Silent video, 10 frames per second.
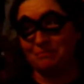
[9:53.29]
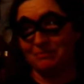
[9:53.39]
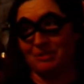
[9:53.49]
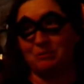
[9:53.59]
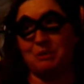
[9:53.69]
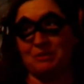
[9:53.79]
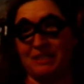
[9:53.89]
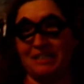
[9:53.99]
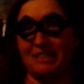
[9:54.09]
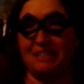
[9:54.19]
could be
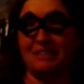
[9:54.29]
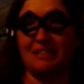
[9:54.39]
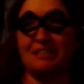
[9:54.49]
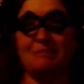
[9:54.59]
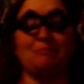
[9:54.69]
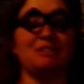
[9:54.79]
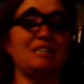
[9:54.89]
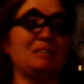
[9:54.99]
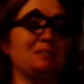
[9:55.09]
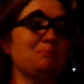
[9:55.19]
okay, but they
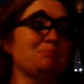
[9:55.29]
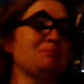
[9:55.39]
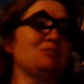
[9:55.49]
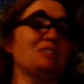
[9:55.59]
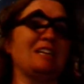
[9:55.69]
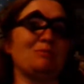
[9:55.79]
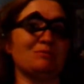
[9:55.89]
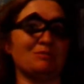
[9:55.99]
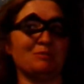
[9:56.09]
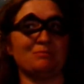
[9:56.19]
just
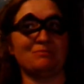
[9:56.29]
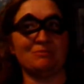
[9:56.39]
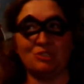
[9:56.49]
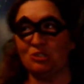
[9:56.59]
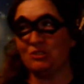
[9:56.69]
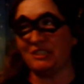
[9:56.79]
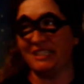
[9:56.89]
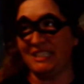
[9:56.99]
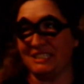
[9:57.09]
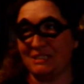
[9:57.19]
the Joker he
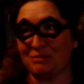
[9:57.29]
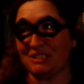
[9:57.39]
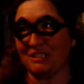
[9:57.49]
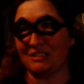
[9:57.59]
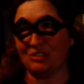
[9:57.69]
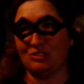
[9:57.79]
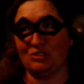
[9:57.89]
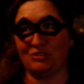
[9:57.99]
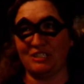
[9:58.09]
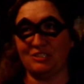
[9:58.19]
did was not the
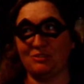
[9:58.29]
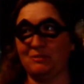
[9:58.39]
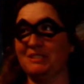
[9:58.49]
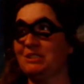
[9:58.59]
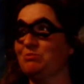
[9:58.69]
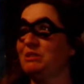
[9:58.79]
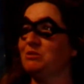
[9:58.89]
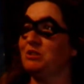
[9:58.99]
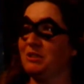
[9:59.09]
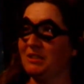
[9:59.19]
Joker I knew. And this one
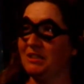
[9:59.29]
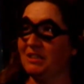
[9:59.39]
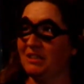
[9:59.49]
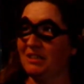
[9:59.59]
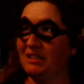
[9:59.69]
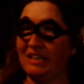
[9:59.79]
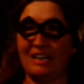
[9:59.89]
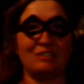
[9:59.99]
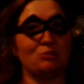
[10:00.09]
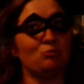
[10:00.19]

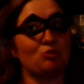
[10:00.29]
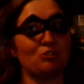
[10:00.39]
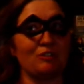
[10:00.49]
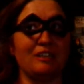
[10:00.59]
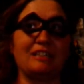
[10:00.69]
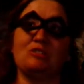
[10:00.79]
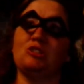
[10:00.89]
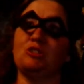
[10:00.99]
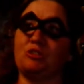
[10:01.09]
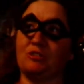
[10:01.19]
act more like a
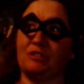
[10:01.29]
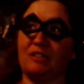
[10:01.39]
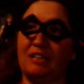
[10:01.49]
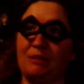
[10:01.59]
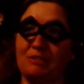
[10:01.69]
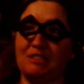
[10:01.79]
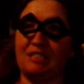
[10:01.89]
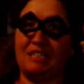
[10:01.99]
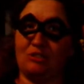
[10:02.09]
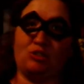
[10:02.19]
Joker, I would say,
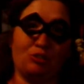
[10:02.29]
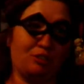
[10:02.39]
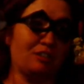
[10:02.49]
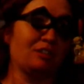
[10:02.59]
is Joker.